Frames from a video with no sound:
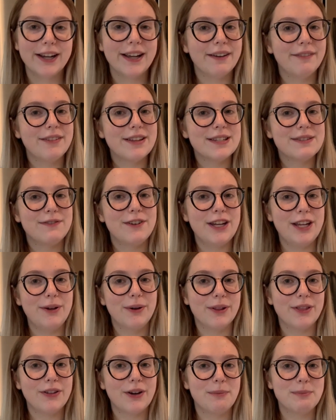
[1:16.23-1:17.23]
Give this
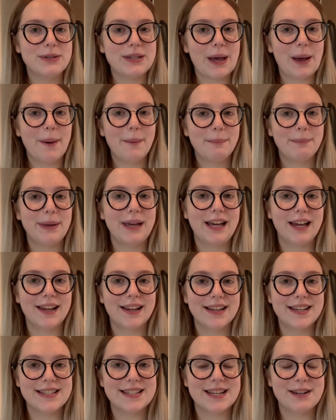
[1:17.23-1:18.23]
video a thumbs up
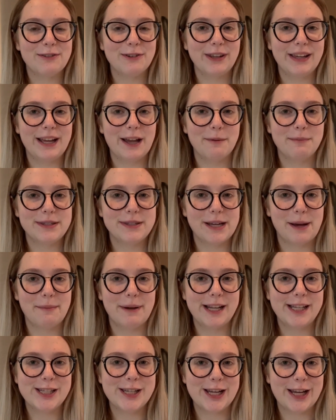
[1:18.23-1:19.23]
because it really helps out
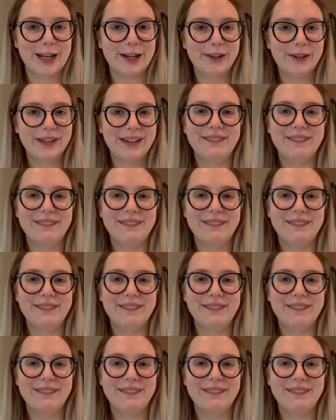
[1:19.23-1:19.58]
my channel,